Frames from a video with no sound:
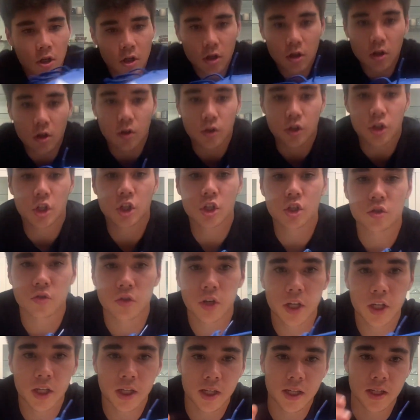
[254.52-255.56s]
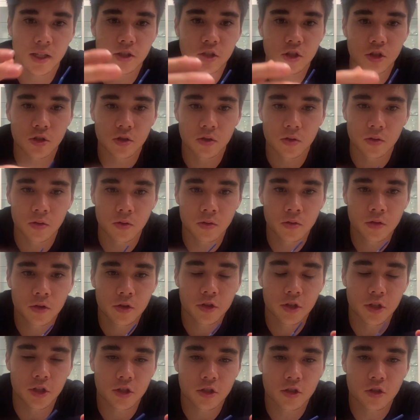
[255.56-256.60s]
go straight into
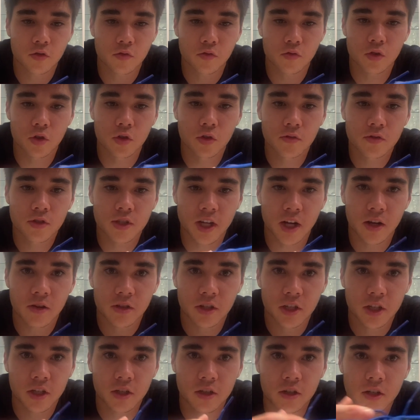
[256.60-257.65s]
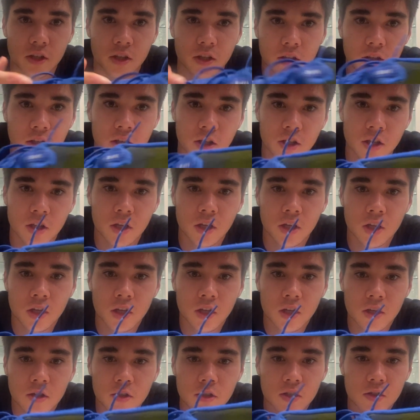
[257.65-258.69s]
these grooves down here in the
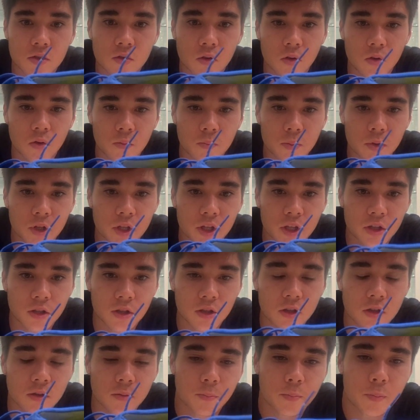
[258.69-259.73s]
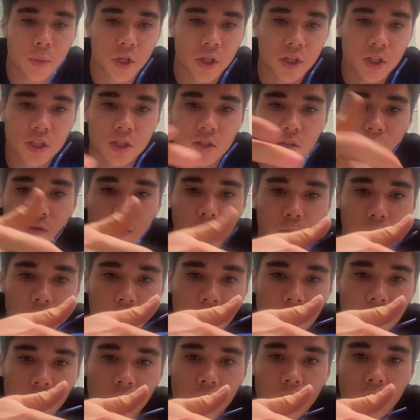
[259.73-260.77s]
sole, in the base of the
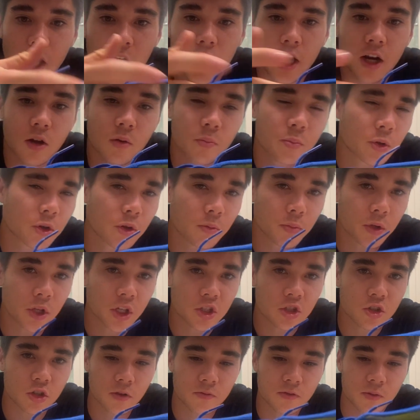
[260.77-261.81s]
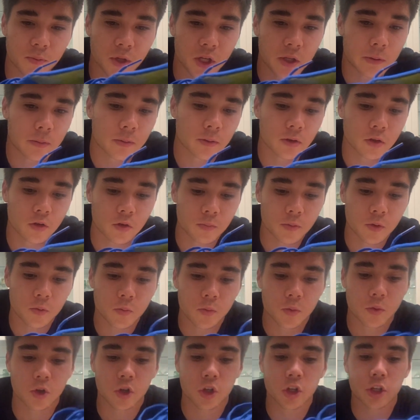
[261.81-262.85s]
boot, and I'll put a picture up to make it a little bit
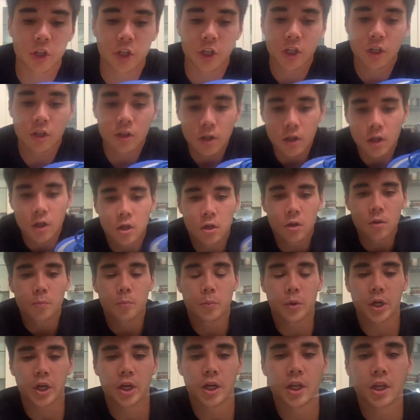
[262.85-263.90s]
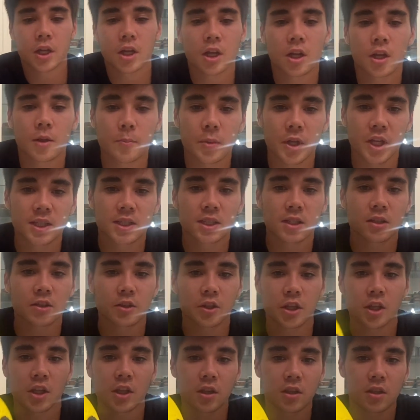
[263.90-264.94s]
more clear. But
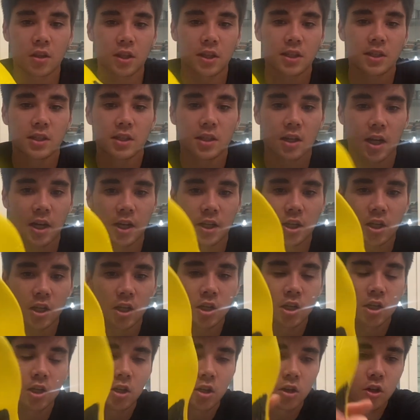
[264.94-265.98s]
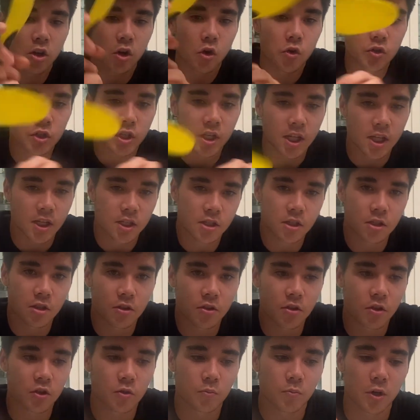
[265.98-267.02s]
basically this kind of goes into
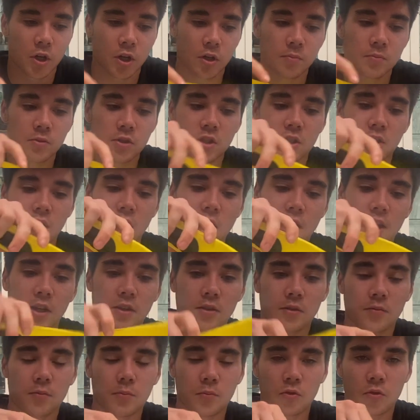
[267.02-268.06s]
those bumps, and it